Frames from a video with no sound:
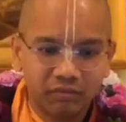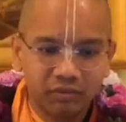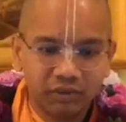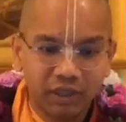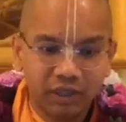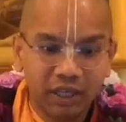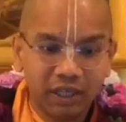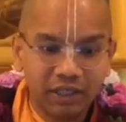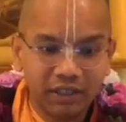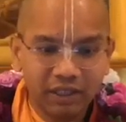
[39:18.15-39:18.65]

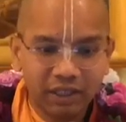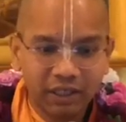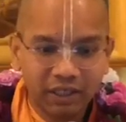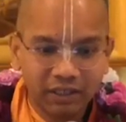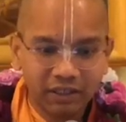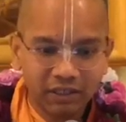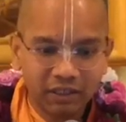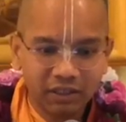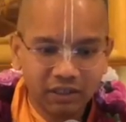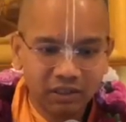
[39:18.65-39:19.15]
take the
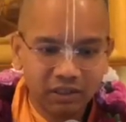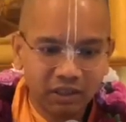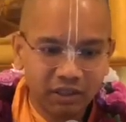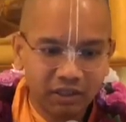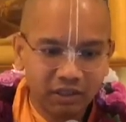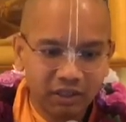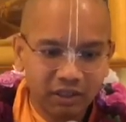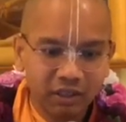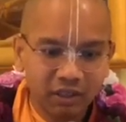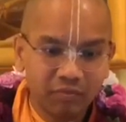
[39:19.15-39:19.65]
essence
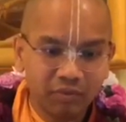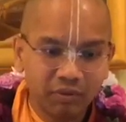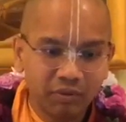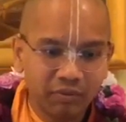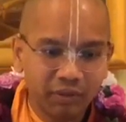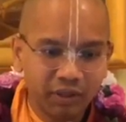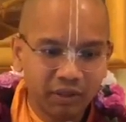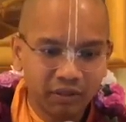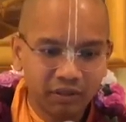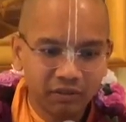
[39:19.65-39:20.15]
and
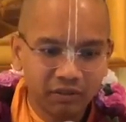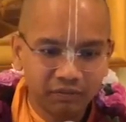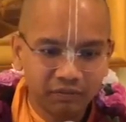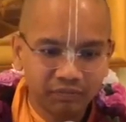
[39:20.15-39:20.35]
implement it.